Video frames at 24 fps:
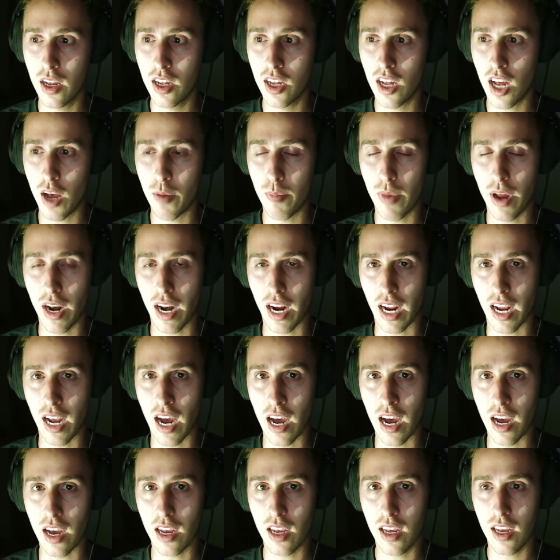I met a
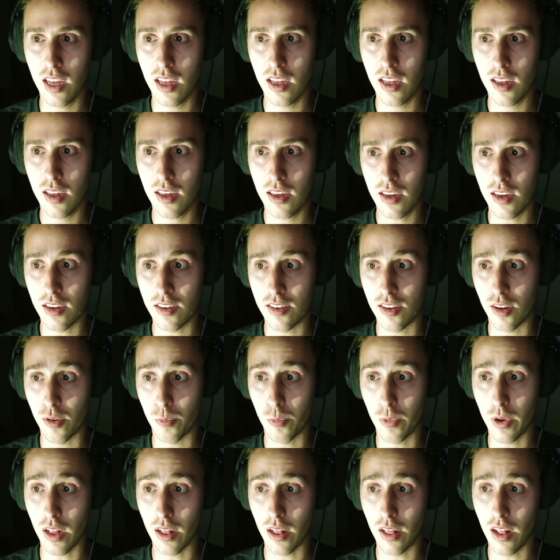guy. He's in
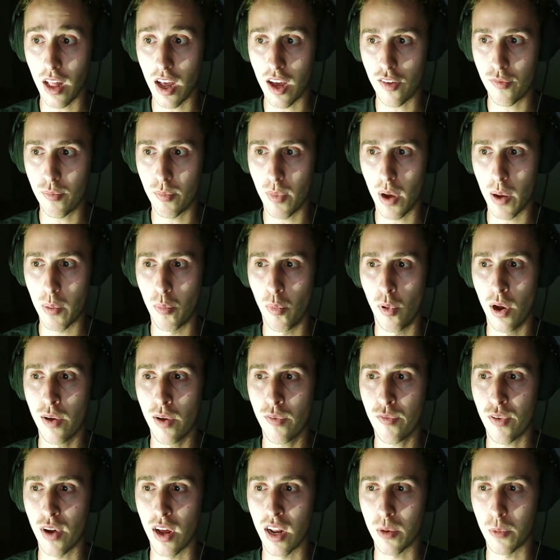real life my
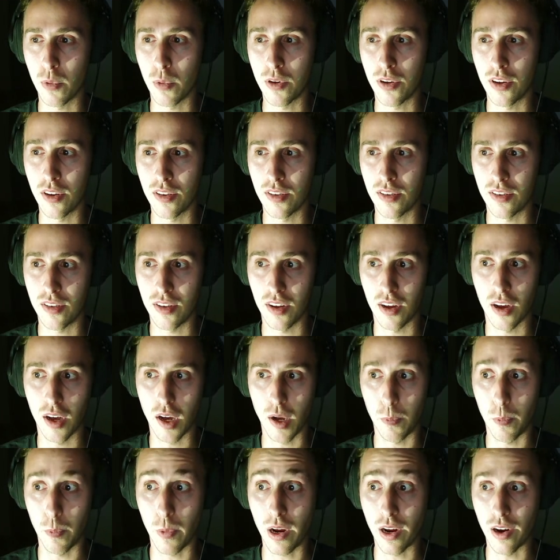boyfriend, which is
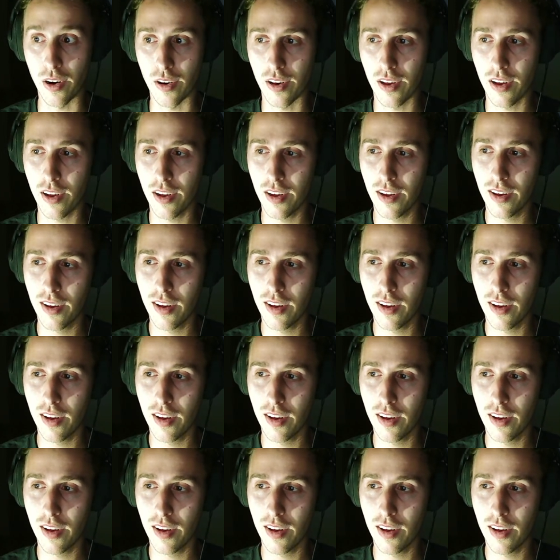weird.